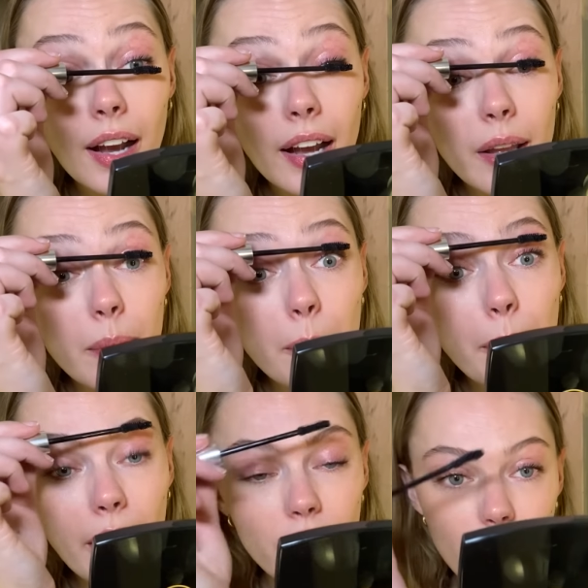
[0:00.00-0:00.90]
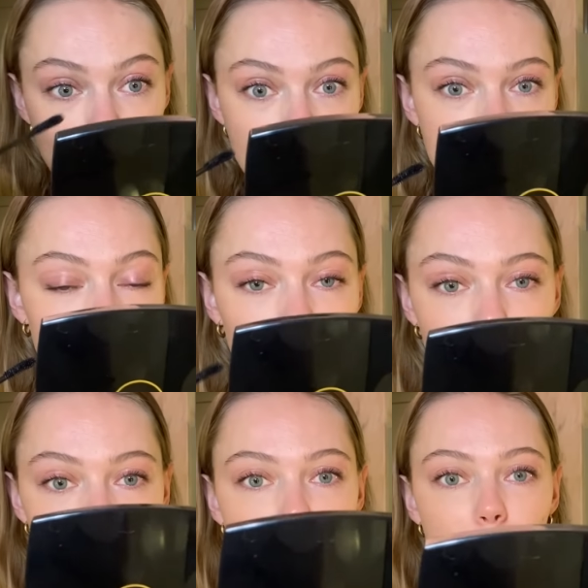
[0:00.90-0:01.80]
I am by no means a
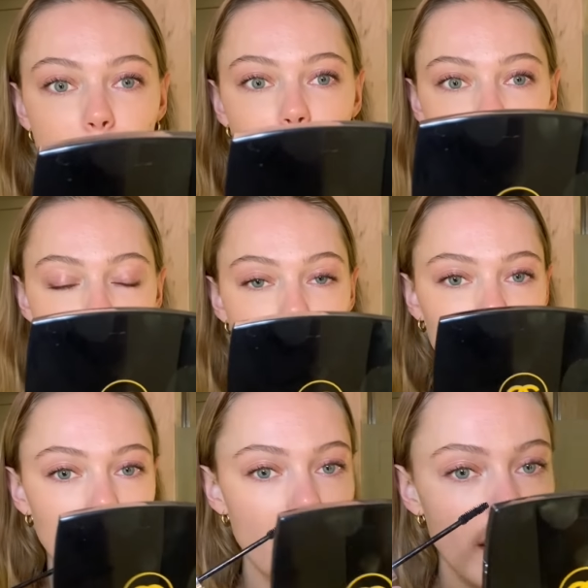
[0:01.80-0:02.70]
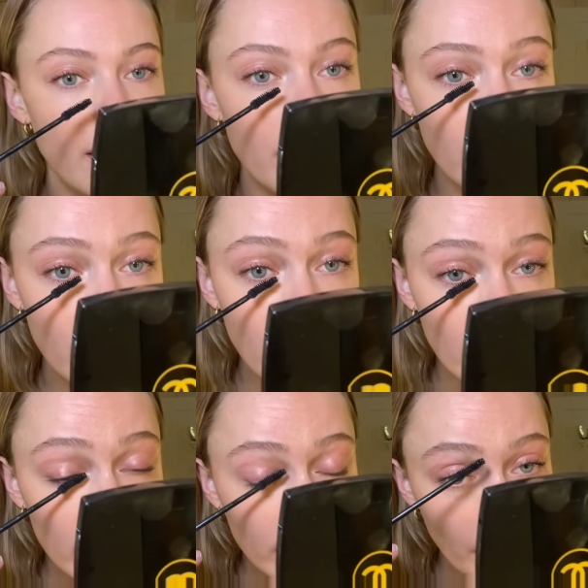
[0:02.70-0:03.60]
pro to put on mascara,
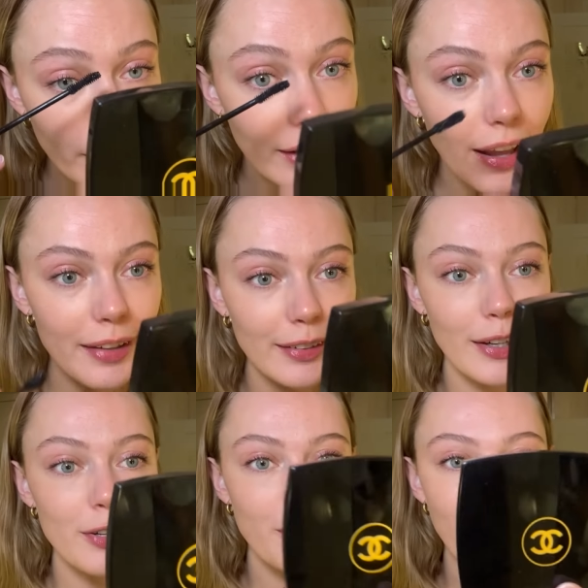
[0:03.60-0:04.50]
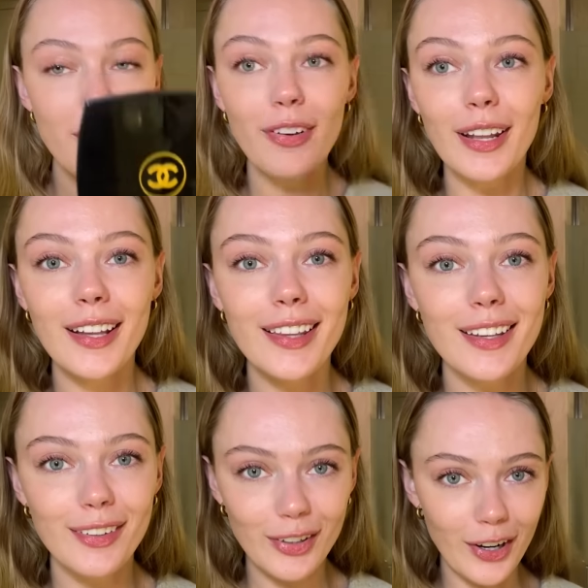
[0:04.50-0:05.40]
so the less I do, I feel like
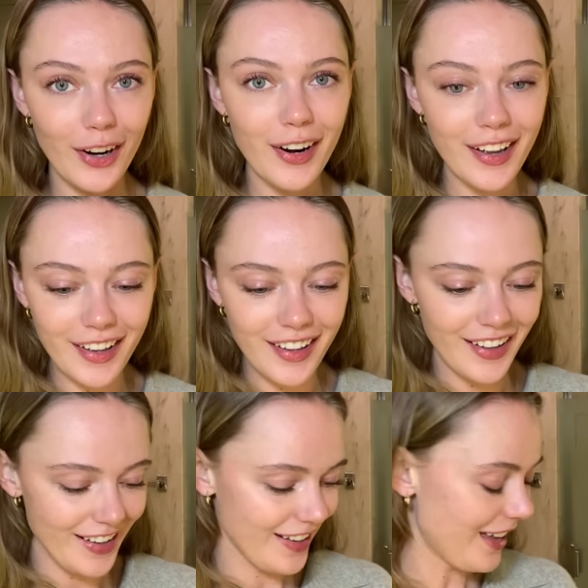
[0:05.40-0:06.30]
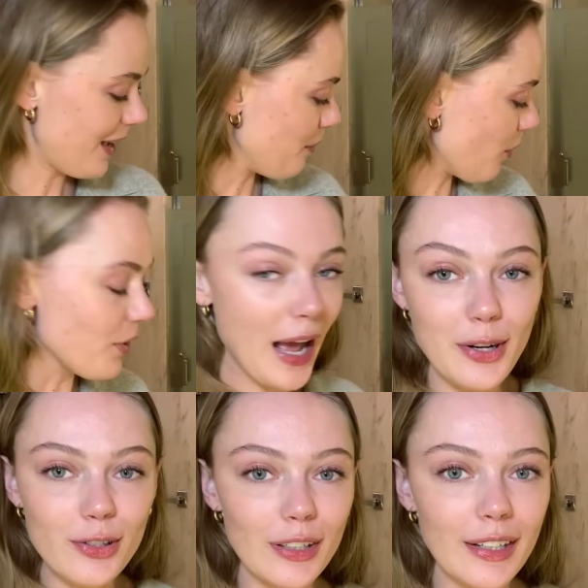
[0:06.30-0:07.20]
the easier and more
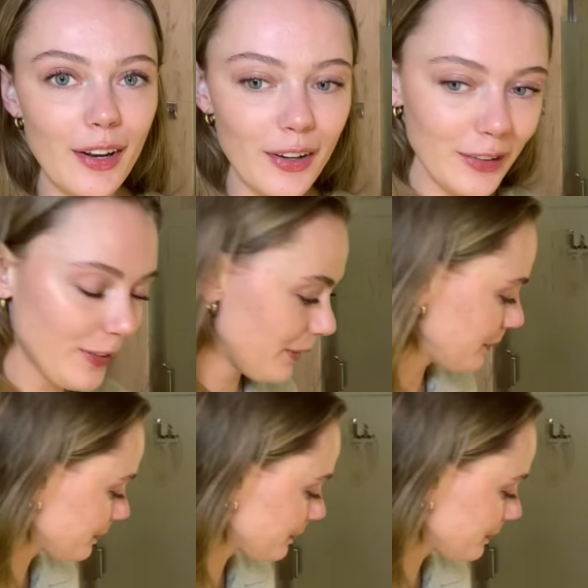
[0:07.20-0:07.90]
natural it looks.